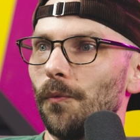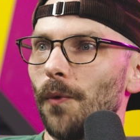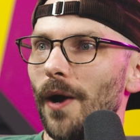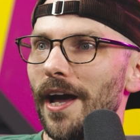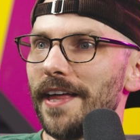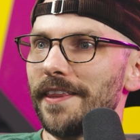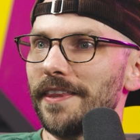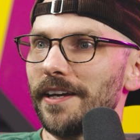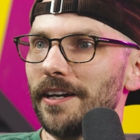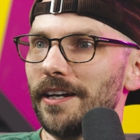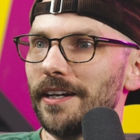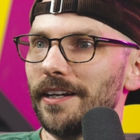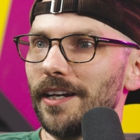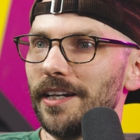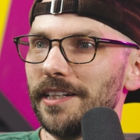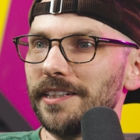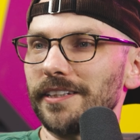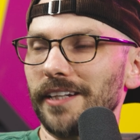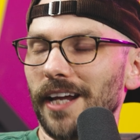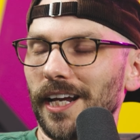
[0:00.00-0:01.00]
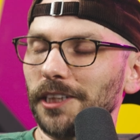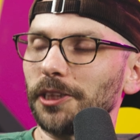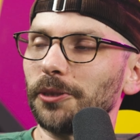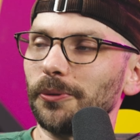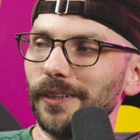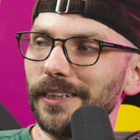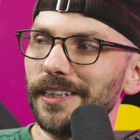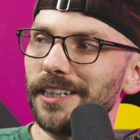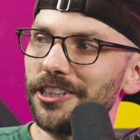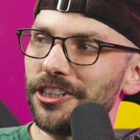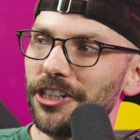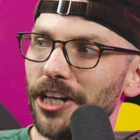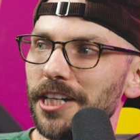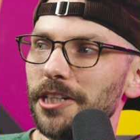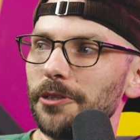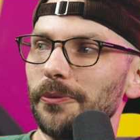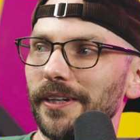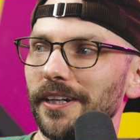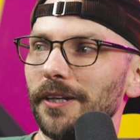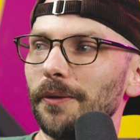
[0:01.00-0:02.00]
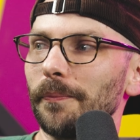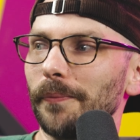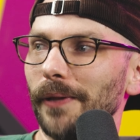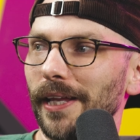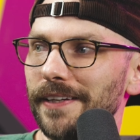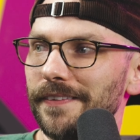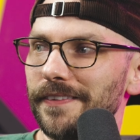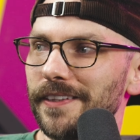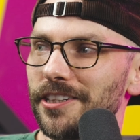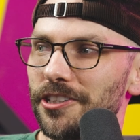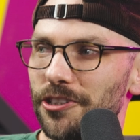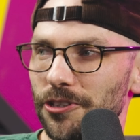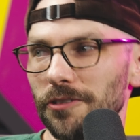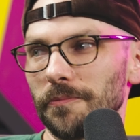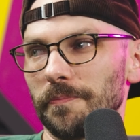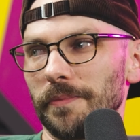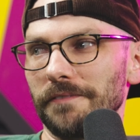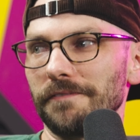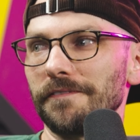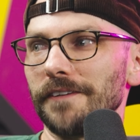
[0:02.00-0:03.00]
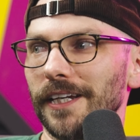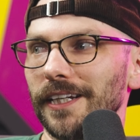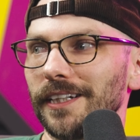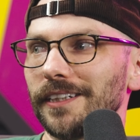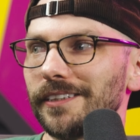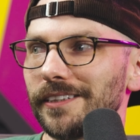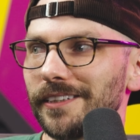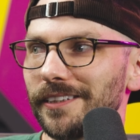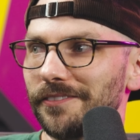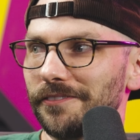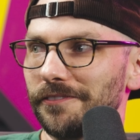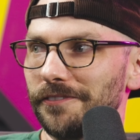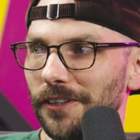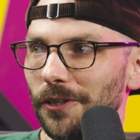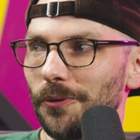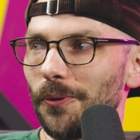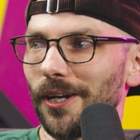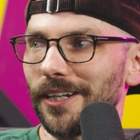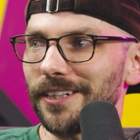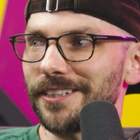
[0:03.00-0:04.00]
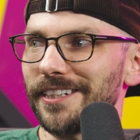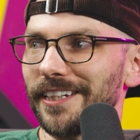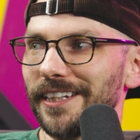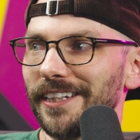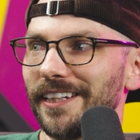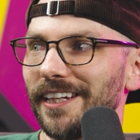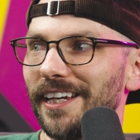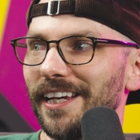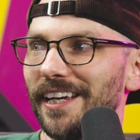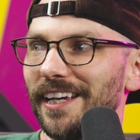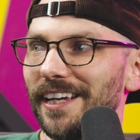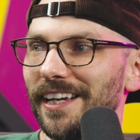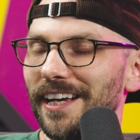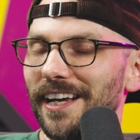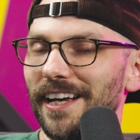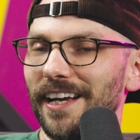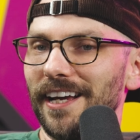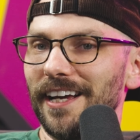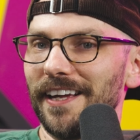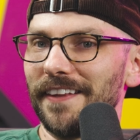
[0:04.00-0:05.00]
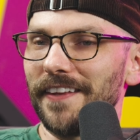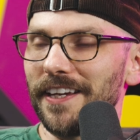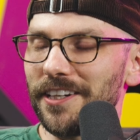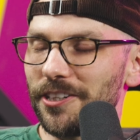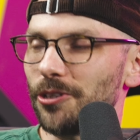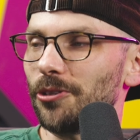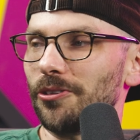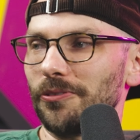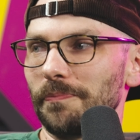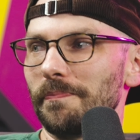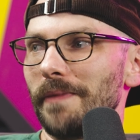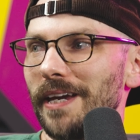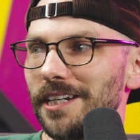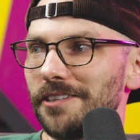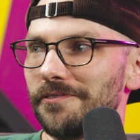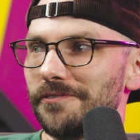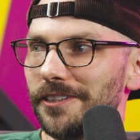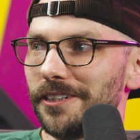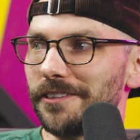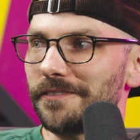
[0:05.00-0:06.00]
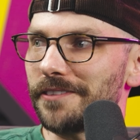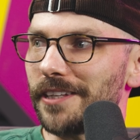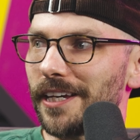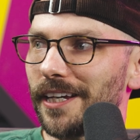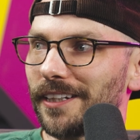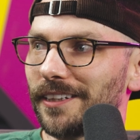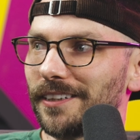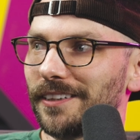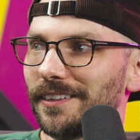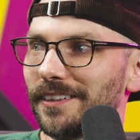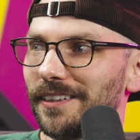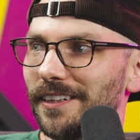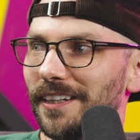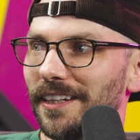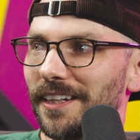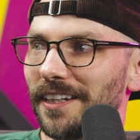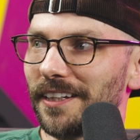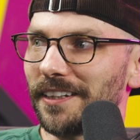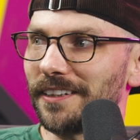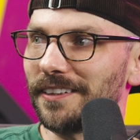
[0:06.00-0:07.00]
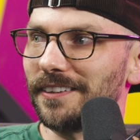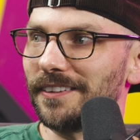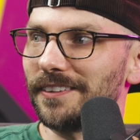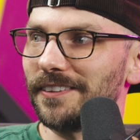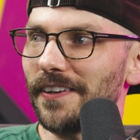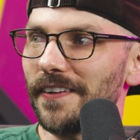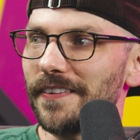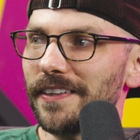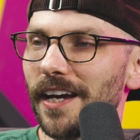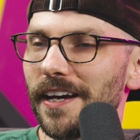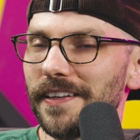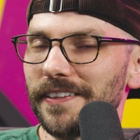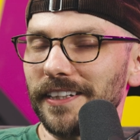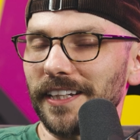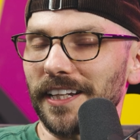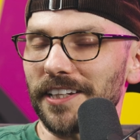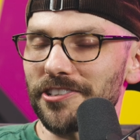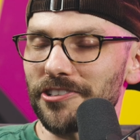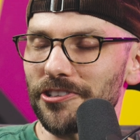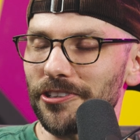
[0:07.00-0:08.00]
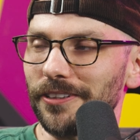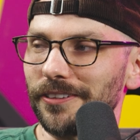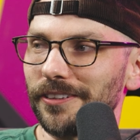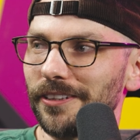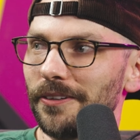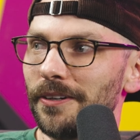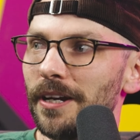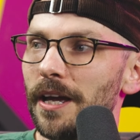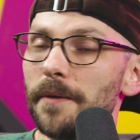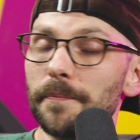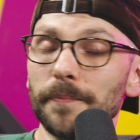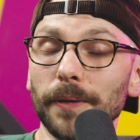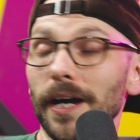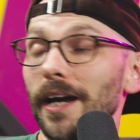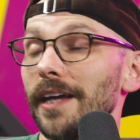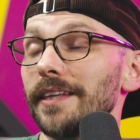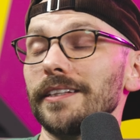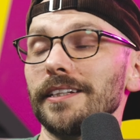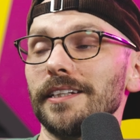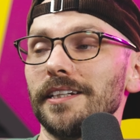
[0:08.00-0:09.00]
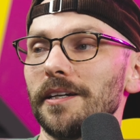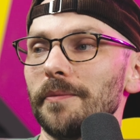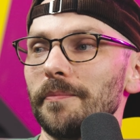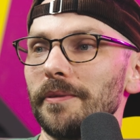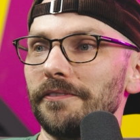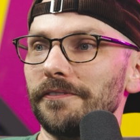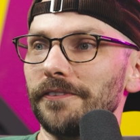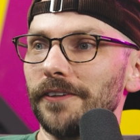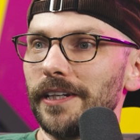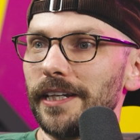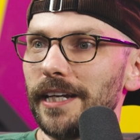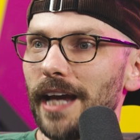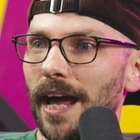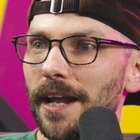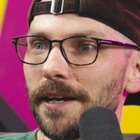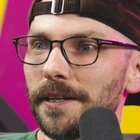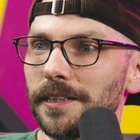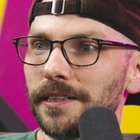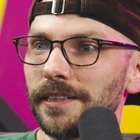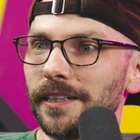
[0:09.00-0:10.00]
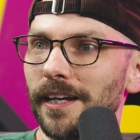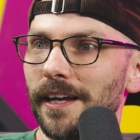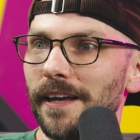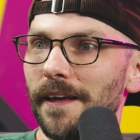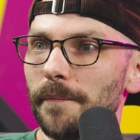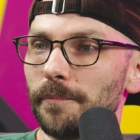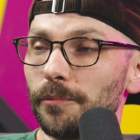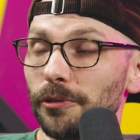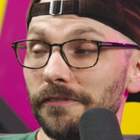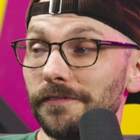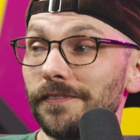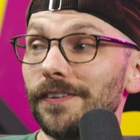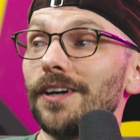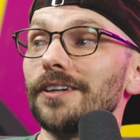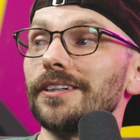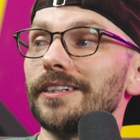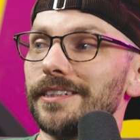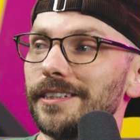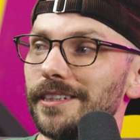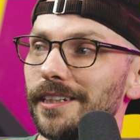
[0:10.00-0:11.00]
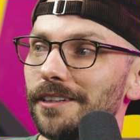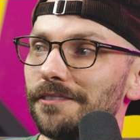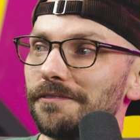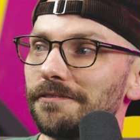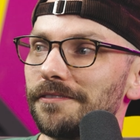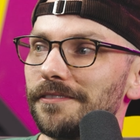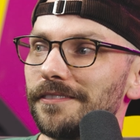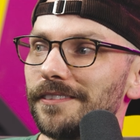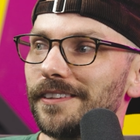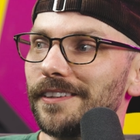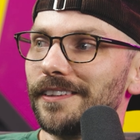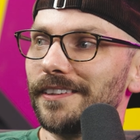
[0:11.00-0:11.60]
where there is actually a genuine complaint that should be fixed for quality. They shouldn't make fun of that. So I think that's true. So, but I think you can be funny and provocative,